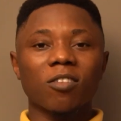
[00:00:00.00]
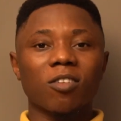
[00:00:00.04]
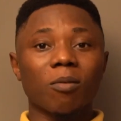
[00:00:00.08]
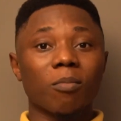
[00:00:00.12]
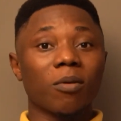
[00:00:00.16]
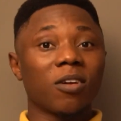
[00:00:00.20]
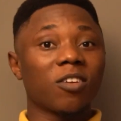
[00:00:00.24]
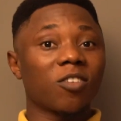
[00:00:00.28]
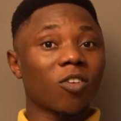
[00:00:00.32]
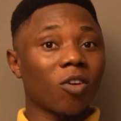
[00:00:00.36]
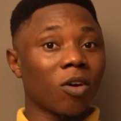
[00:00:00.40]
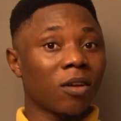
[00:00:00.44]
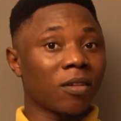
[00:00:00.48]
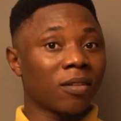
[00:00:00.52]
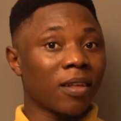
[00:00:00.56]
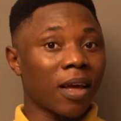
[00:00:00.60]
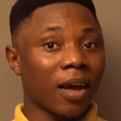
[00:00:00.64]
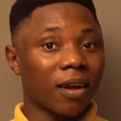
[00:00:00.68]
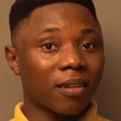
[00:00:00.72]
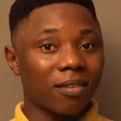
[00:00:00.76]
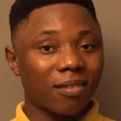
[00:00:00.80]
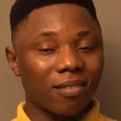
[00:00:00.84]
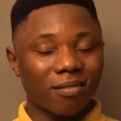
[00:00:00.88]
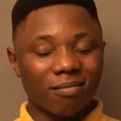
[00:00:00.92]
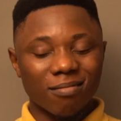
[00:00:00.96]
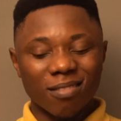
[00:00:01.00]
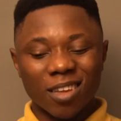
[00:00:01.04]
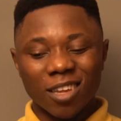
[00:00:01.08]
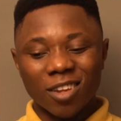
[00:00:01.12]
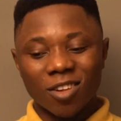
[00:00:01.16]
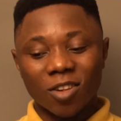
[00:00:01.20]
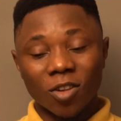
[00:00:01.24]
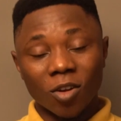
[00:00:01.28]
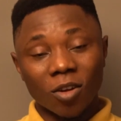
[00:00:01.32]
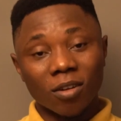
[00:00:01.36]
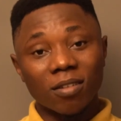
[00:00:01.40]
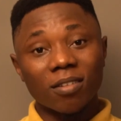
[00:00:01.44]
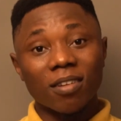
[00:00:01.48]
somebody's contact
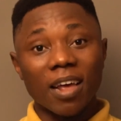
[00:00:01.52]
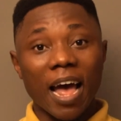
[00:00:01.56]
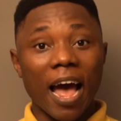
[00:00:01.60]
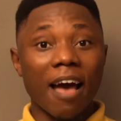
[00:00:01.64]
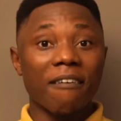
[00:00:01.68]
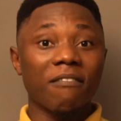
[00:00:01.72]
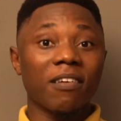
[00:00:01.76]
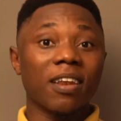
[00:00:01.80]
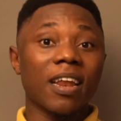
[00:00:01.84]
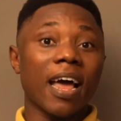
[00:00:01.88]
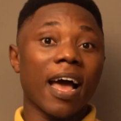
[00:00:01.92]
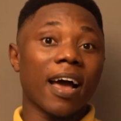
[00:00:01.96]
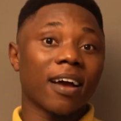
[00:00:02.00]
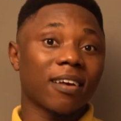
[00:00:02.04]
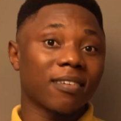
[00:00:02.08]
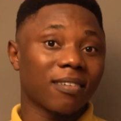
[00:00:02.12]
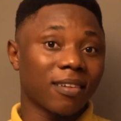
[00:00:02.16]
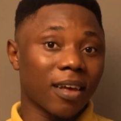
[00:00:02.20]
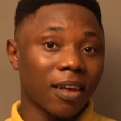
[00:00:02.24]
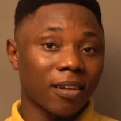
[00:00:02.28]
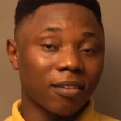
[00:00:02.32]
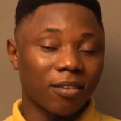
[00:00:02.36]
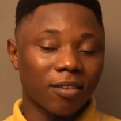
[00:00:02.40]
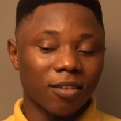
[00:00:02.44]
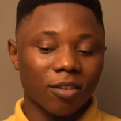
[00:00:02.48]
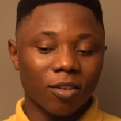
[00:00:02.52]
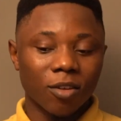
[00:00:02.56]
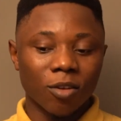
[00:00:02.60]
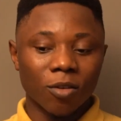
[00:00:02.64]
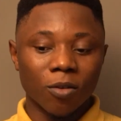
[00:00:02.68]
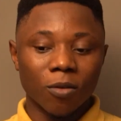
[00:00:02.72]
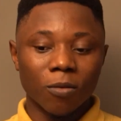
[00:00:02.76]
is not having access.